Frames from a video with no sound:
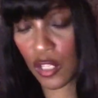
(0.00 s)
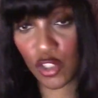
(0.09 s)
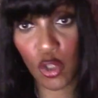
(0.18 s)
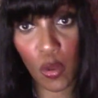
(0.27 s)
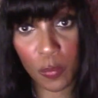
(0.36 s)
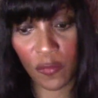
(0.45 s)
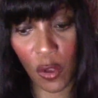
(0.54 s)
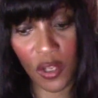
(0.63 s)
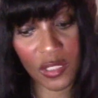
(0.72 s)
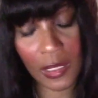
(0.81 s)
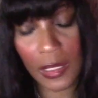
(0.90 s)
a,
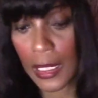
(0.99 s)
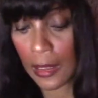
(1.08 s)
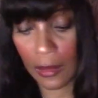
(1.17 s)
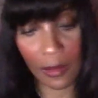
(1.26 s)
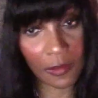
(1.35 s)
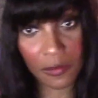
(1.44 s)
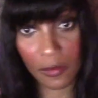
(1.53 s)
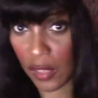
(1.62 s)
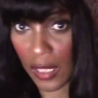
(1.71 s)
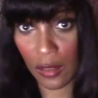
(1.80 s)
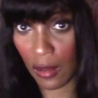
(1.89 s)
supervisor, uh,
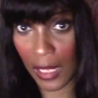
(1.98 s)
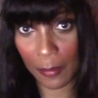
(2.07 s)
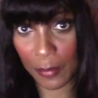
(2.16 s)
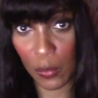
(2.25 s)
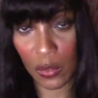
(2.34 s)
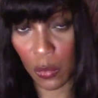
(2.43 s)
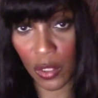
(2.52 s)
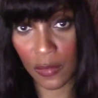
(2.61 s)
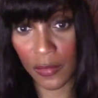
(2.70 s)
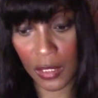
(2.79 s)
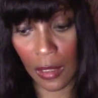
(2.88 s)
they're not happy with what
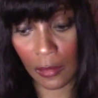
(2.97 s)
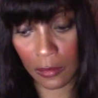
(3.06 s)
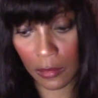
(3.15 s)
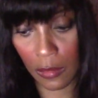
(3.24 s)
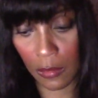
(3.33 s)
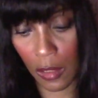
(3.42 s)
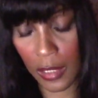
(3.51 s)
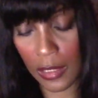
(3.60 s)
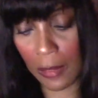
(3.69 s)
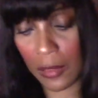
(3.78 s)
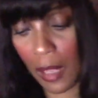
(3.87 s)
you've done. All
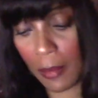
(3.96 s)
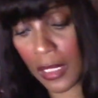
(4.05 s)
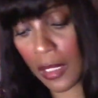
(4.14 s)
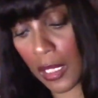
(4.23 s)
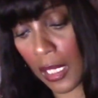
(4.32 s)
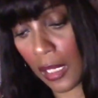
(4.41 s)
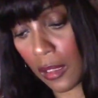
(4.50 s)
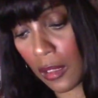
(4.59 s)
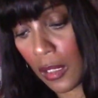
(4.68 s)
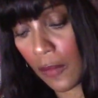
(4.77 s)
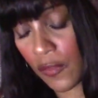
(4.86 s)
right, now coming
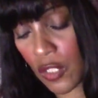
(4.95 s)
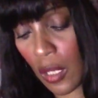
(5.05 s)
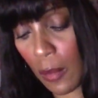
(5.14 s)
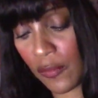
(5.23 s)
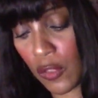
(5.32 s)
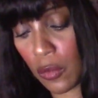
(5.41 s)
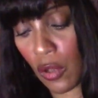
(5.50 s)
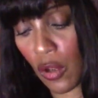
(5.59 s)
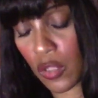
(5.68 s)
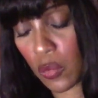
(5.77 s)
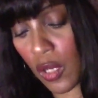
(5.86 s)
in for some of you
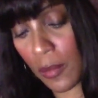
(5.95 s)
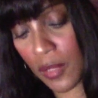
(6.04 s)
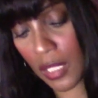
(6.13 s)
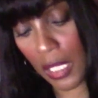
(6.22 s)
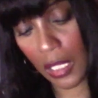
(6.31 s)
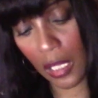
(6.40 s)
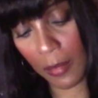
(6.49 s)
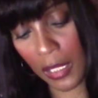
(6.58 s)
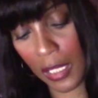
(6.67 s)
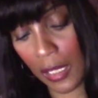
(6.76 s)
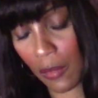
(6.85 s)
guys, what I'm seeing
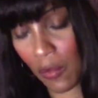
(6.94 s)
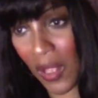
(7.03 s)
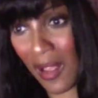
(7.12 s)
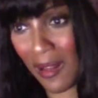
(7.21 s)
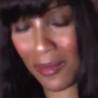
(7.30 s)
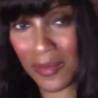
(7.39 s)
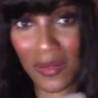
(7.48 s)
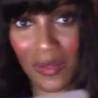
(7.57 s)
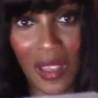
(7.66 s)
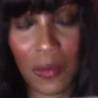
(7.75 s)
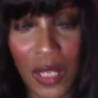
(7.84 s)
coming in, well,
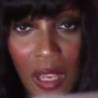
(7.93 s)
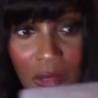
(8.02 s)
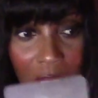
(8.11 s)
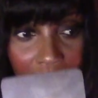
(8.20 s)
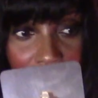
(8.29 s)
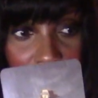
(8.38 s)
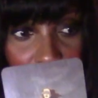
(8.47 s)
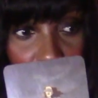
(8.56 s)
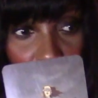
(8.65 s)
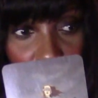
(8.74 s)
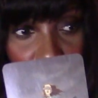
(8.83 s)
there we go, the Eight of
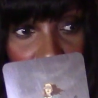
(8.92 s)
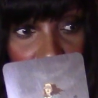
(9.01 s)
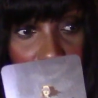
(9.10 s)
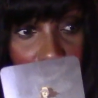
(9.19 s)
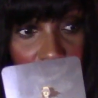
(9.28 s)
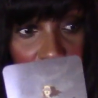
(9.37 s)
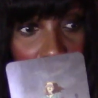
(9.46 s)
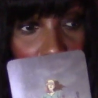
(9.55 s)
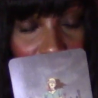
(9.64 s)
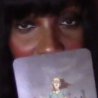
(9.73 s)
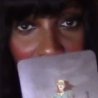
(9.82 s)
Swords.
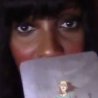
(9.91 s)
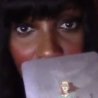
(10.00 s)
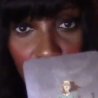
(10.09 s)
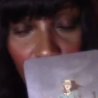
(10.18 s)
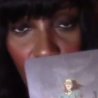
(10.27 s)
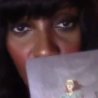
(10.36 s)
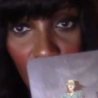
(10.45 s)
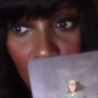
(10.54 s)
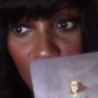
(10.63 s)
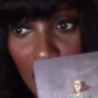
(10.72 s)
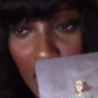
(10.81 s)
So with the Eight of Swords,
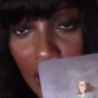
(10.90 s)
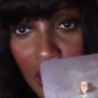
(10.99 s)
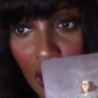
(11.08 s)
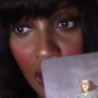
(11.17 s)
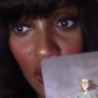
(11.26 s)
I'm seeing